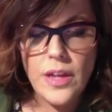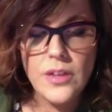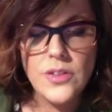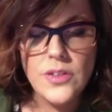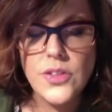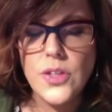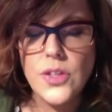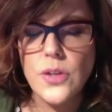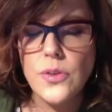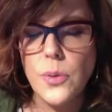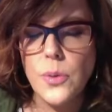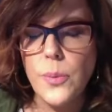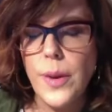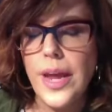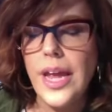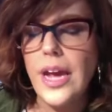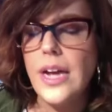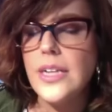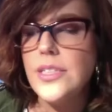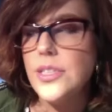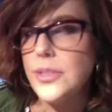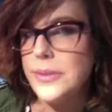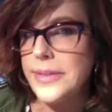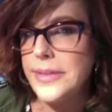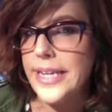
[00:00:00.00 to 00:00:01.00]
So the way
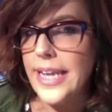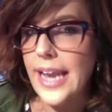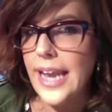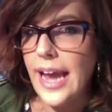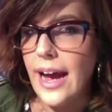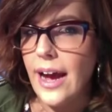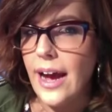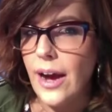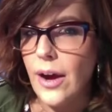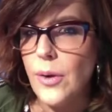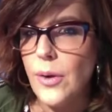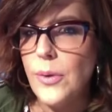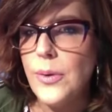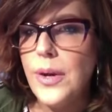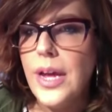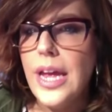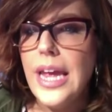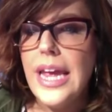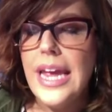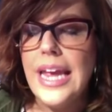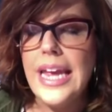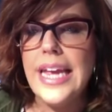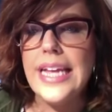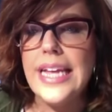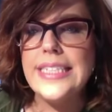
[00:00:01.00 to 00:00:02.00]
I do it now
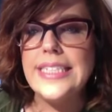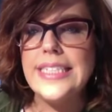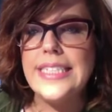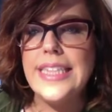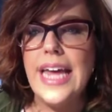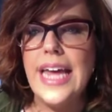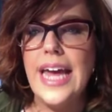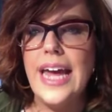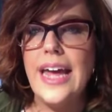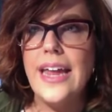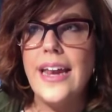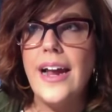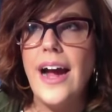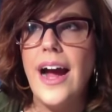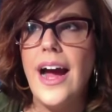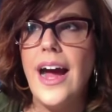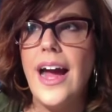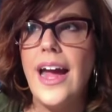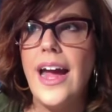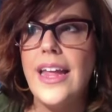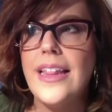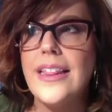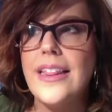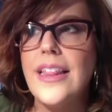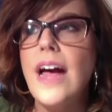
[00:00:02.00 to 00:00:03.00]
is that
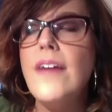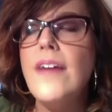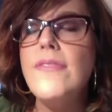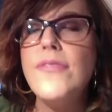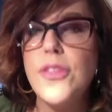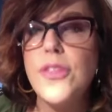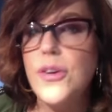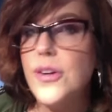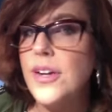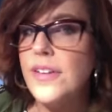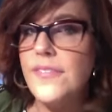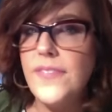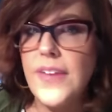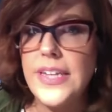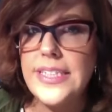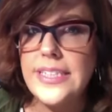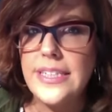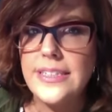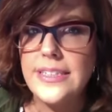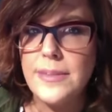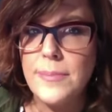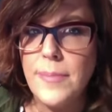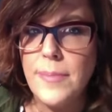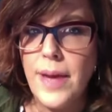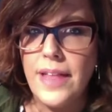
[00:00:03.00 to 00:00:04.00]
I love 30
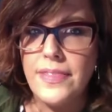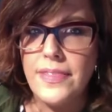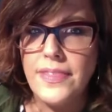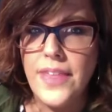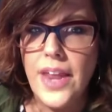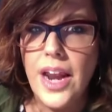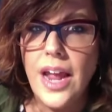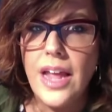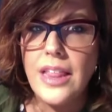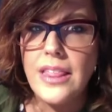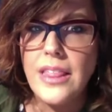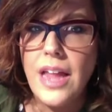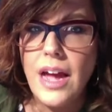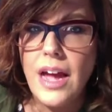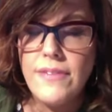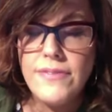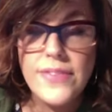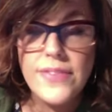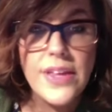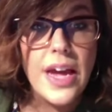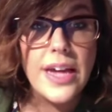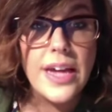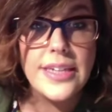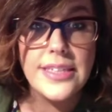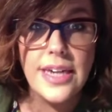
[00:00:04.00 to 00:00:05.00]
faces a month and I love
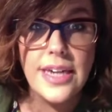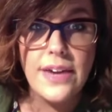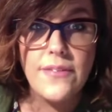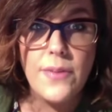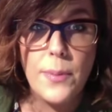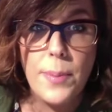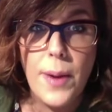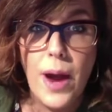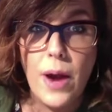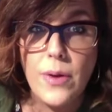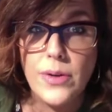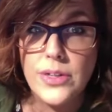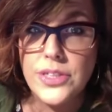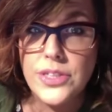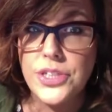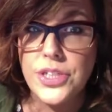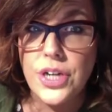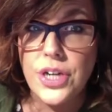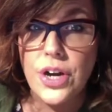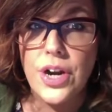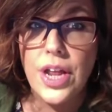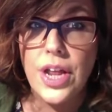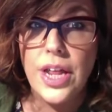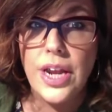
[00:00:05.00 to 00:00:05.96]
the idea of a power start.